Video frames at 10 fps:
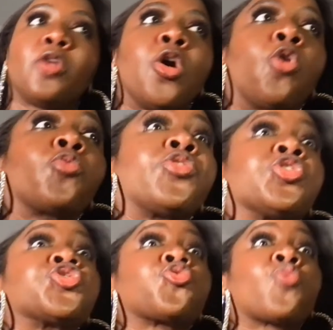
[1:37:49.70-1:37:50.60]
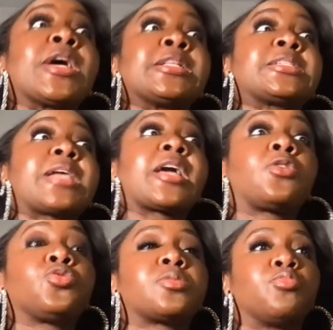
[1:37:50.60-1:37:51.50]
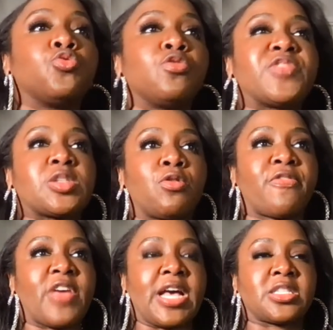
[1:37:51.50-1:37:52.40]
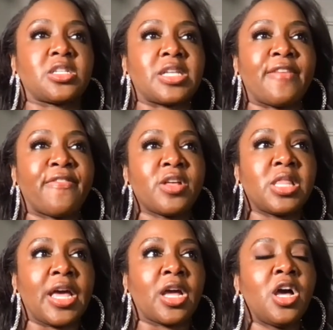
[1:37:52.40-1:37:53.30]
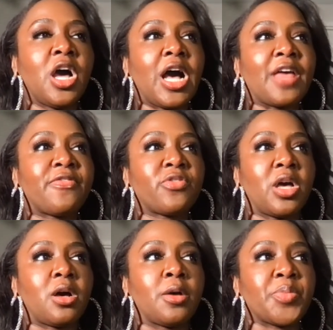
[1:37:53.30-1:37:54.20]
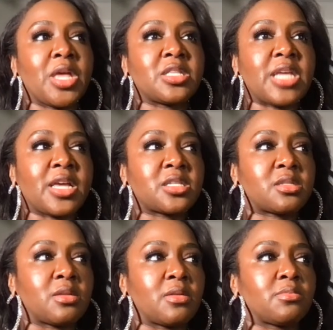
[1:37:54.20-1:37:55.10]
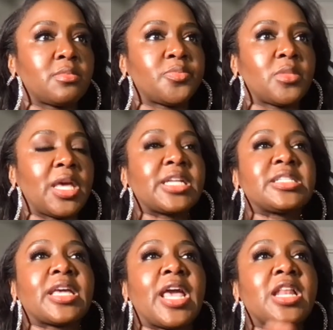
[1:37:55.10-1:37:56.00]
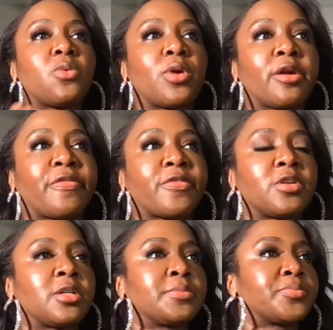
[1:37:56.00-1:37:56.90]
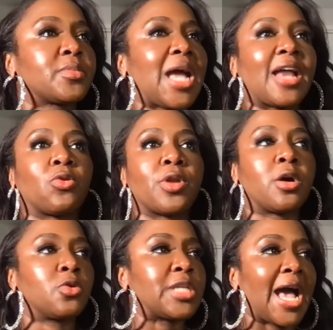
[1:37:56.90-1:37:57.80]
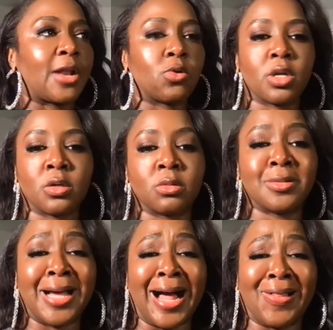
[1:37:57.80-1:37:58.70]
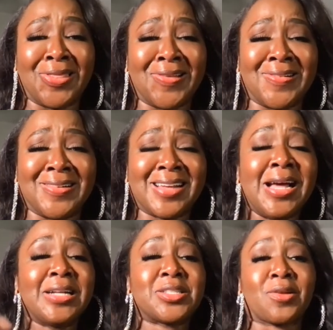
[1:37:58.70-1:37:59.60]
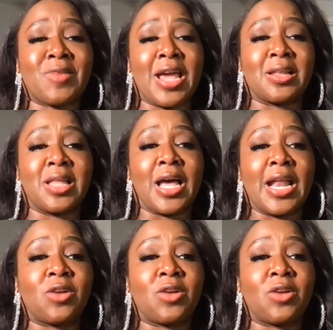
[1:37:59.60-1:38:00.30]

no, the trend cycles move so fast because I feel like I um it takes it can take anywhere from I don't know to I don't know how long to create a line. I